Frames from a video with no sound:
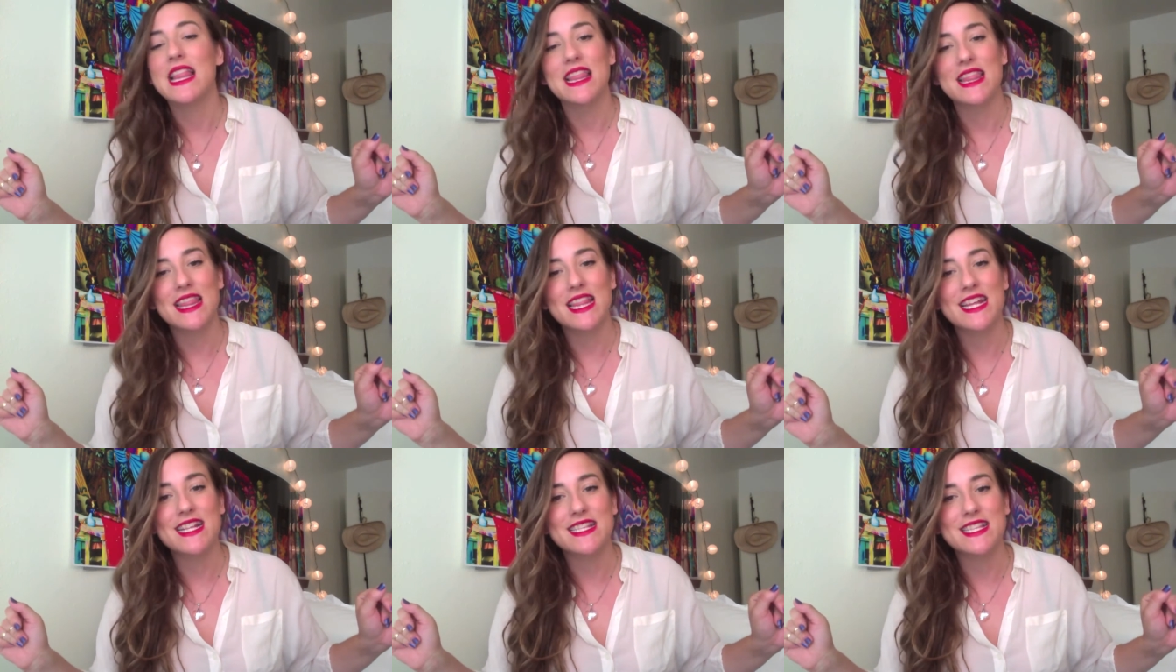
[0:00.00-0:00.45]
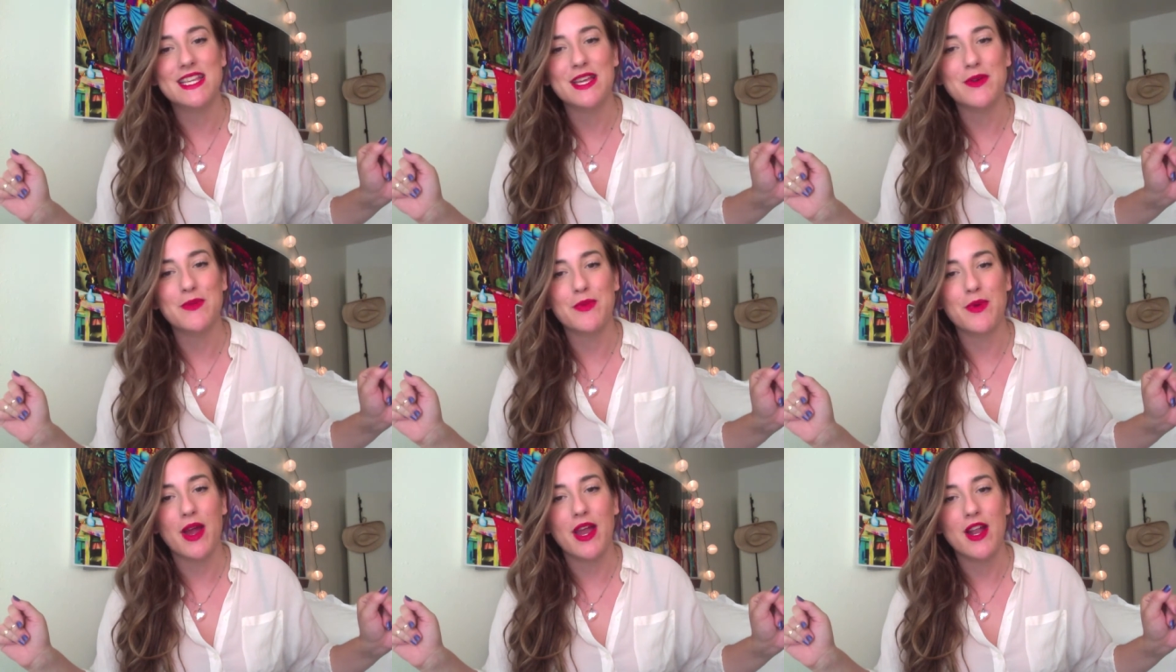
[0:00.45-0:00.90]
let's
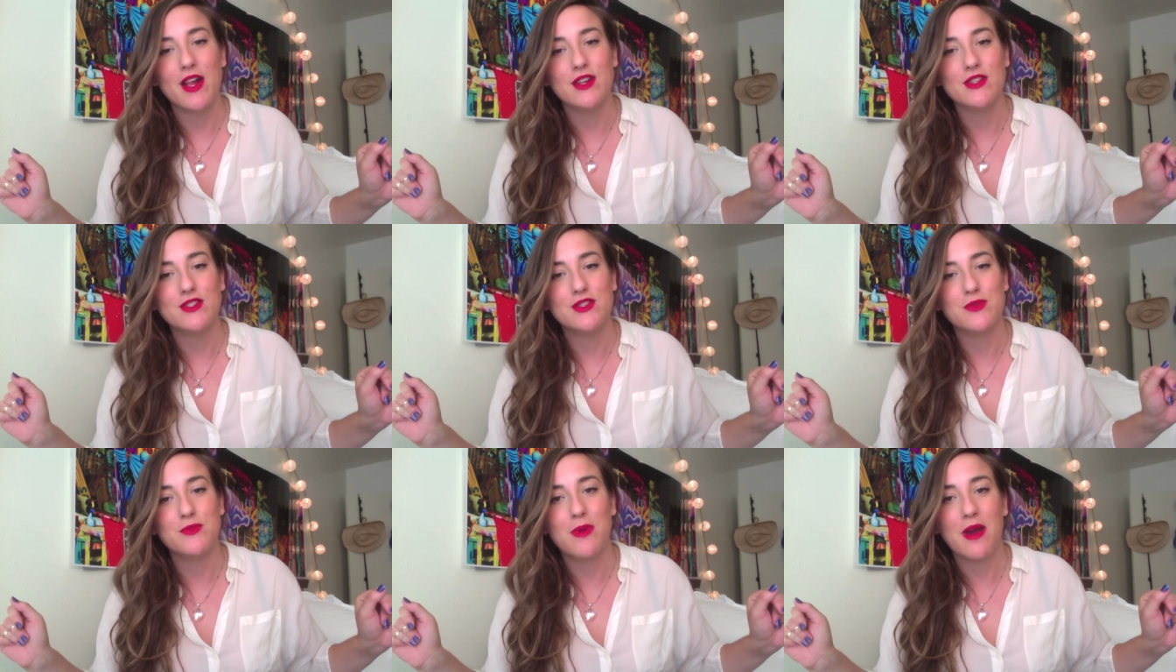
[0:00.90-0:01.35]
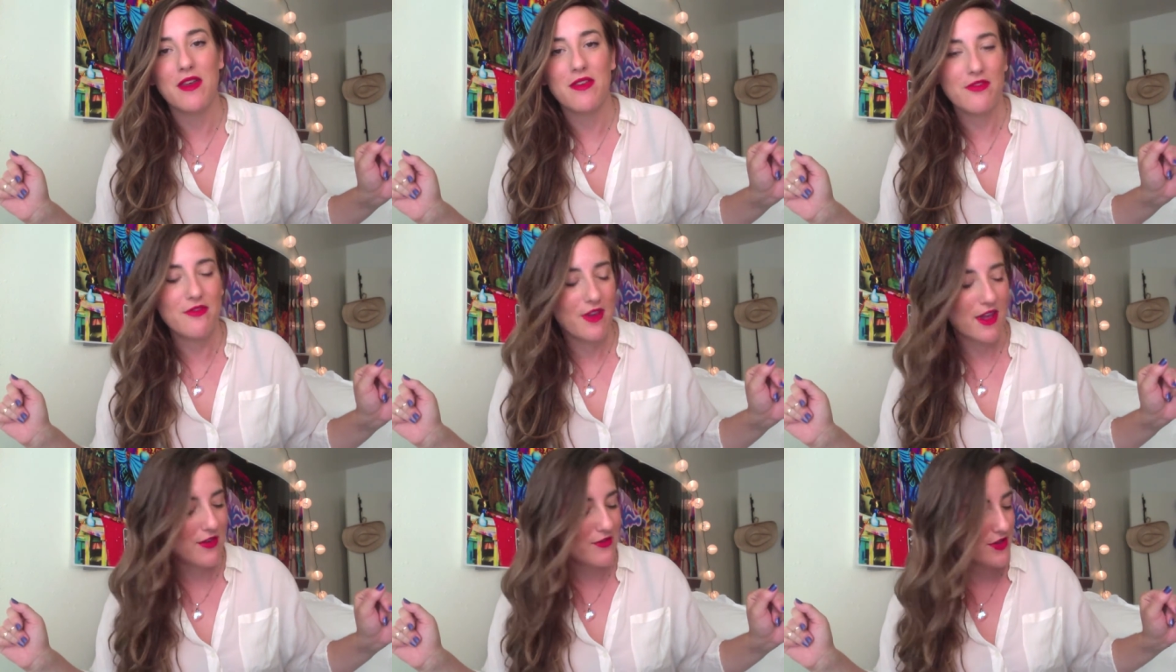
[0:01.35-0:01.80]
get right on to my
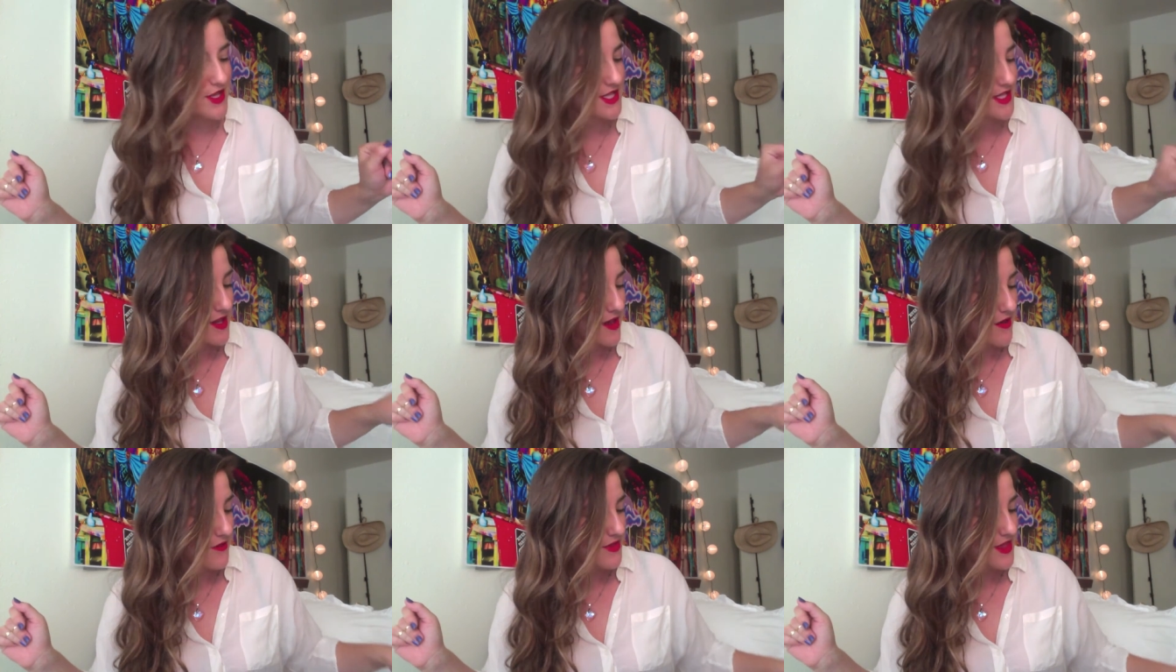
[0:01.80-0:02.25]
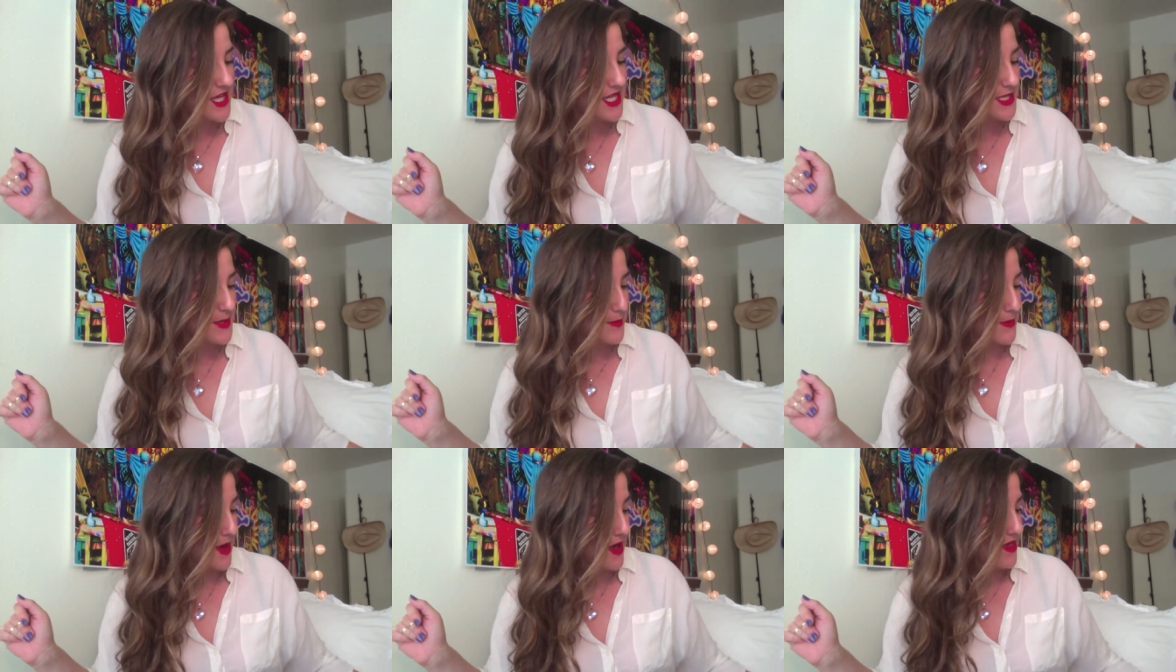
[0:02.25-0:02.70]
favorites of
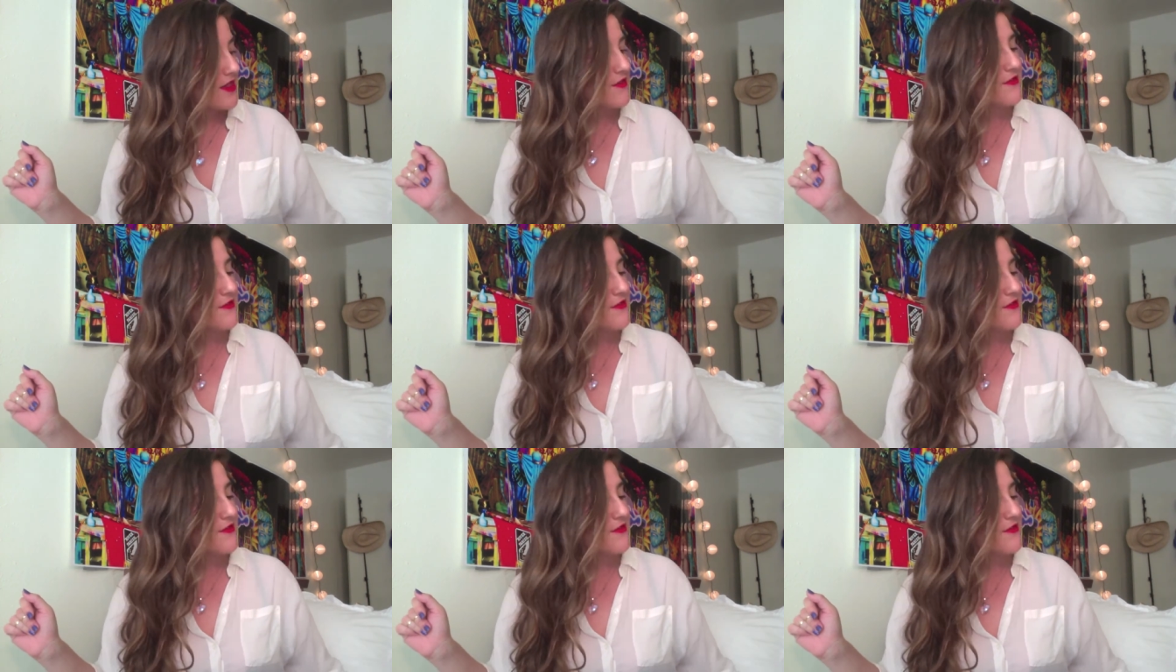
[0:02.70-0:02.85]
this month.